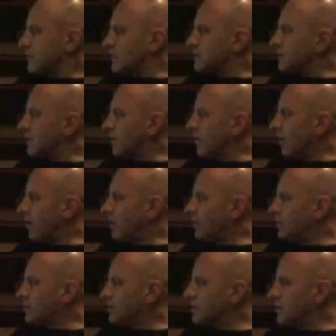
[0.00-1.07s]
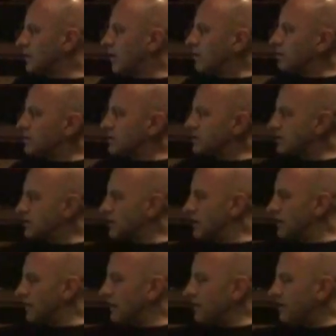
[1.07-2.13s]
so I would just
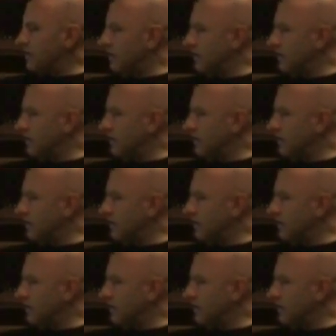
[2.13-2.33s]
see these